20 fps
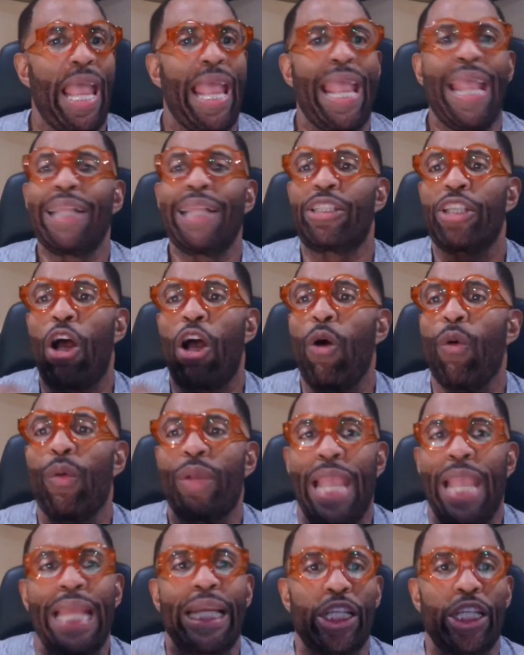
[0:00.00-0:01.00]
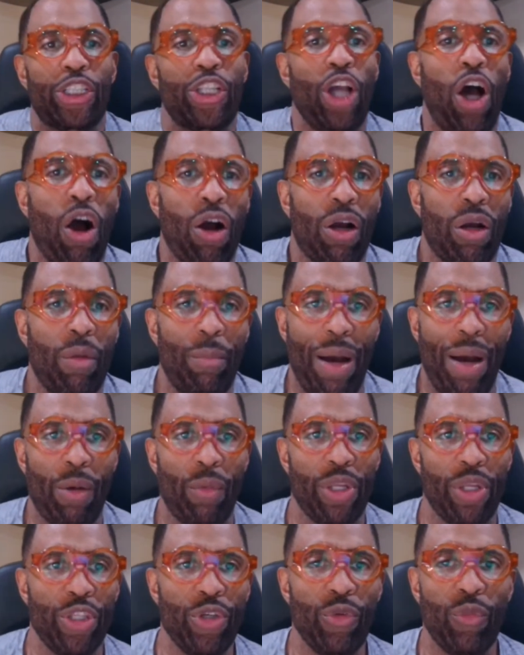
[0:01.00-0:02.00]
It's okay to talk about
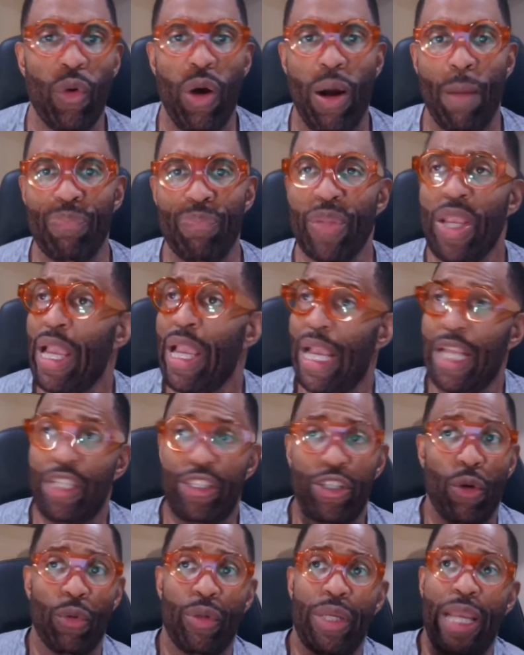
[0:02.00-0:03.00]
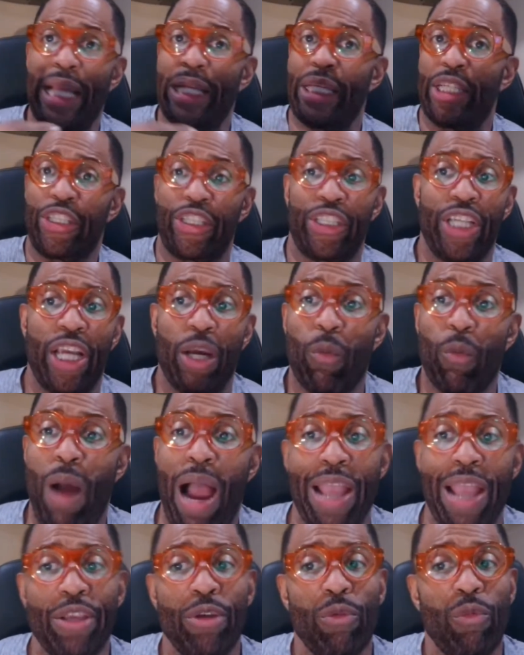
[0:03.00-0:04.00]
what you want. It's okay to share
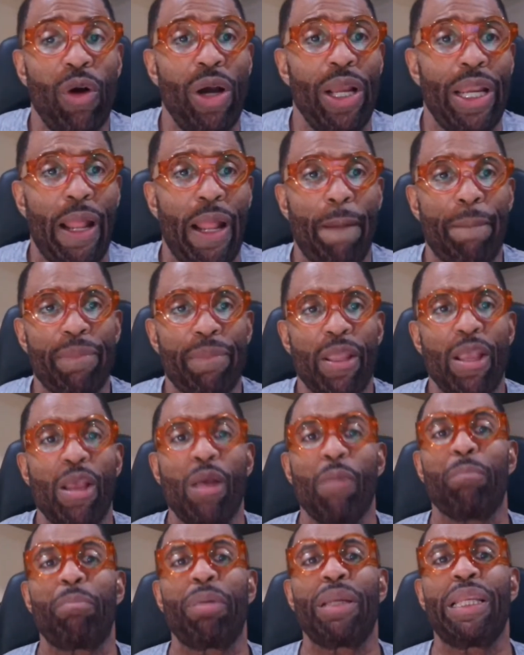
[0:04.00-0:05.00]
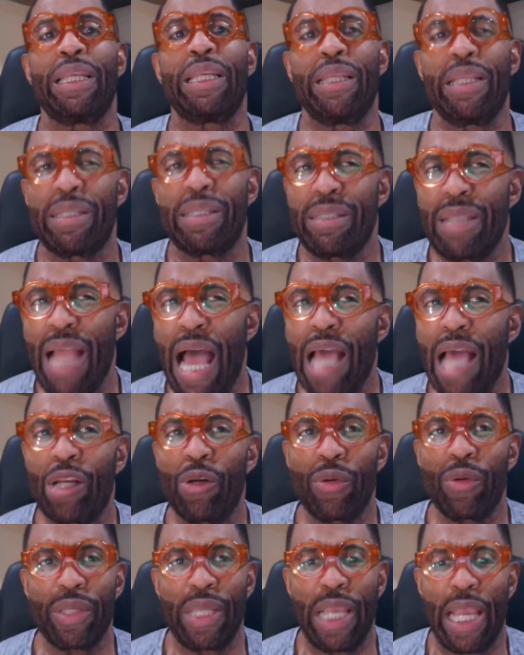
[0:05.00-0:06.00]
why you want it, but it is not
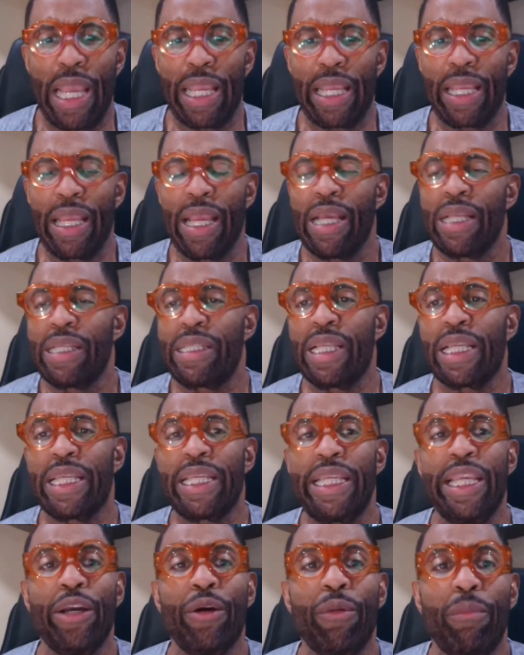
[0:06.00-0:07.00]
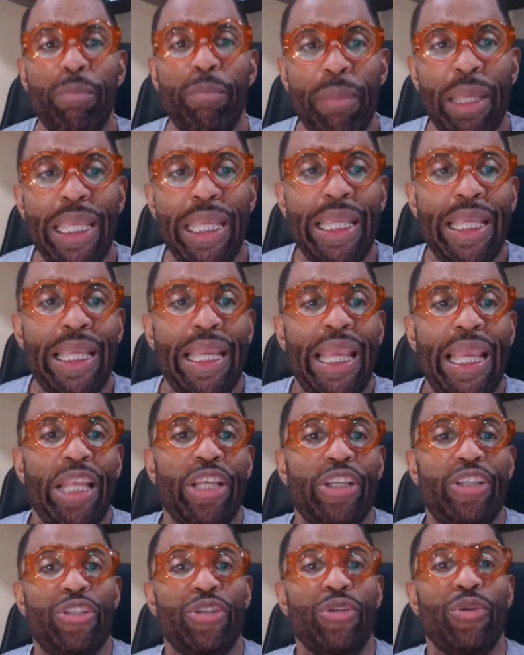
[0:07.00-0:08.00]
okay to guilt me
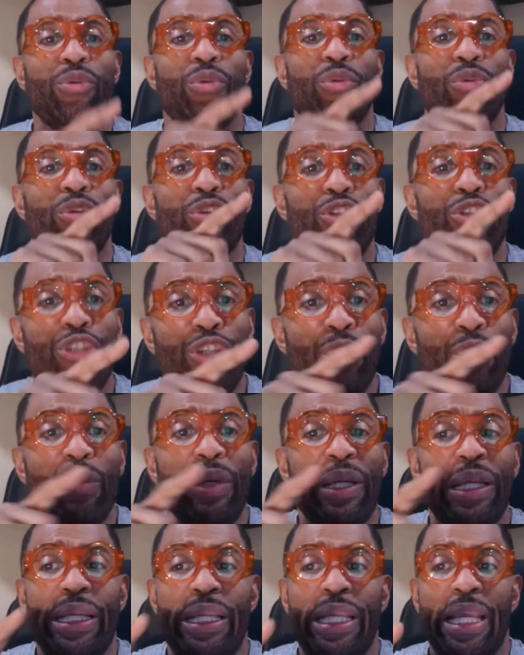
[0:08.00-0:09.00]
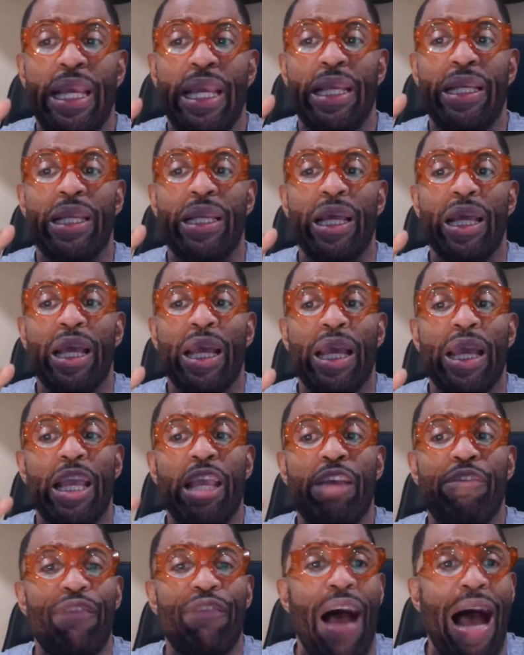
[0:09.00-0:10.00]
into doing it
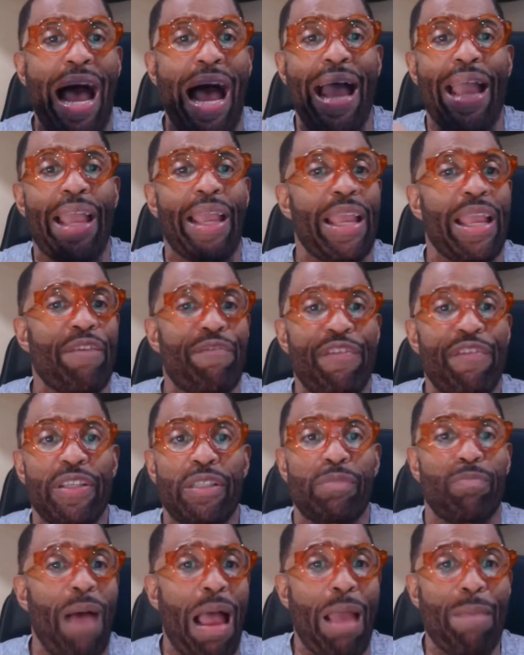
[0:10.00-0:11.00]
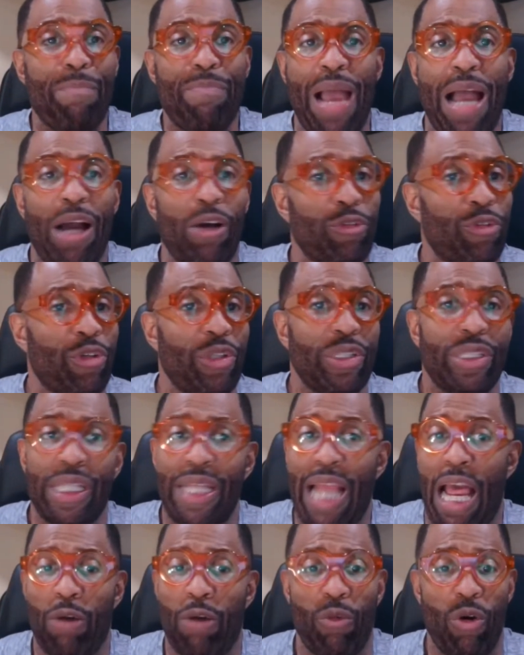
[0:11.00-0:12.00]
if I if it's my boundaries
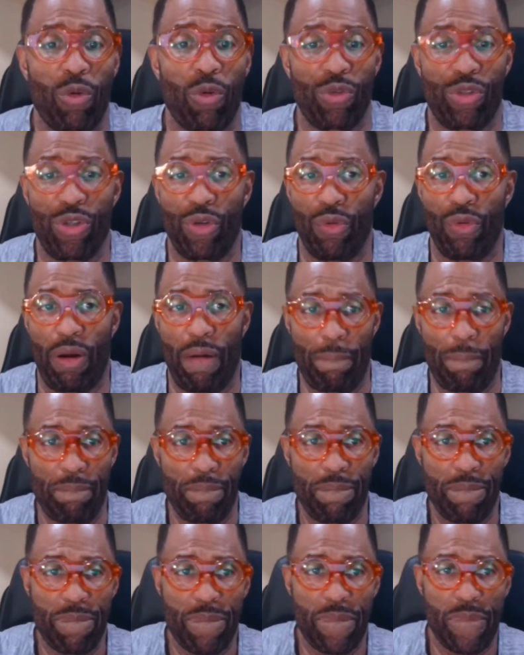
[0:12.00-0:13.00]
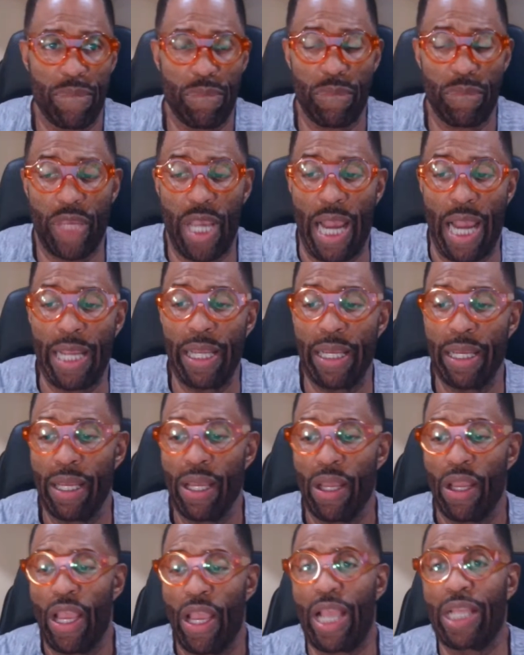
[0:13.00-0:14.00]
and I won't do it. Okay?
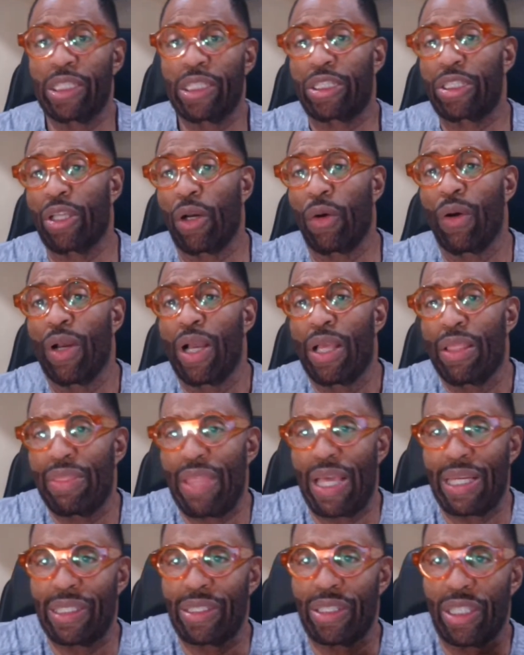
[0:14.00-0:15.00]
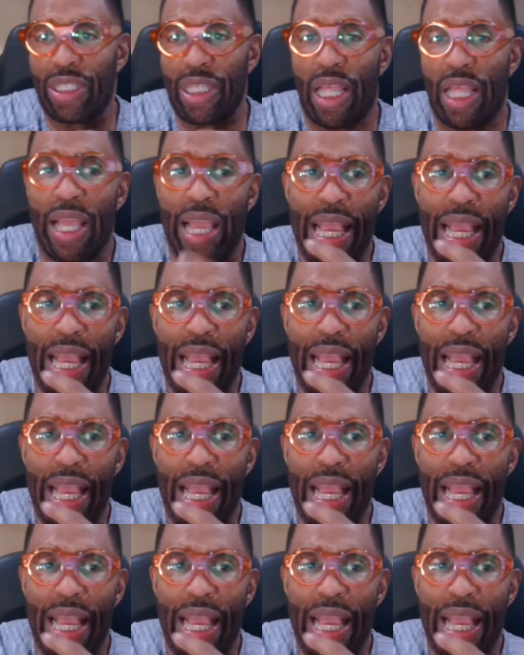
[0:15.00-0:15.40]
And so that is enough.